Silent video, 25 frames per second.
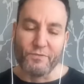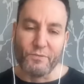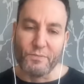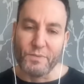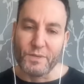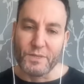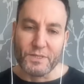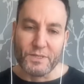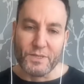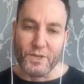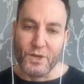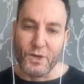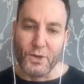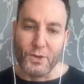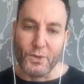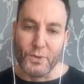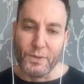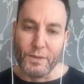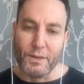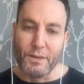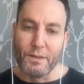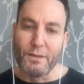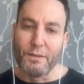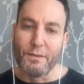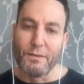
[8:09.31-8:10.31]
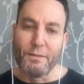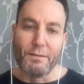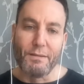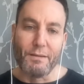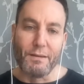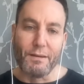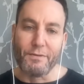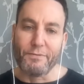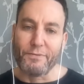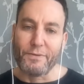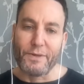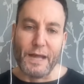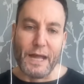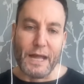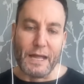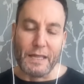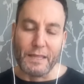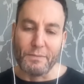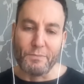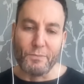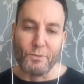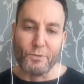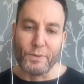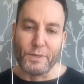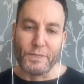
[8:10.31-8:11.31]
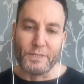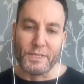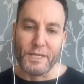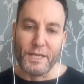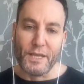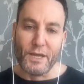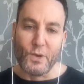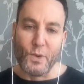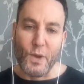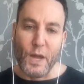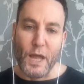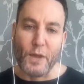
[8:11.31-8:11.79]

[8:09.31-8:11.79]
from the stone of Kyle and Mauricio.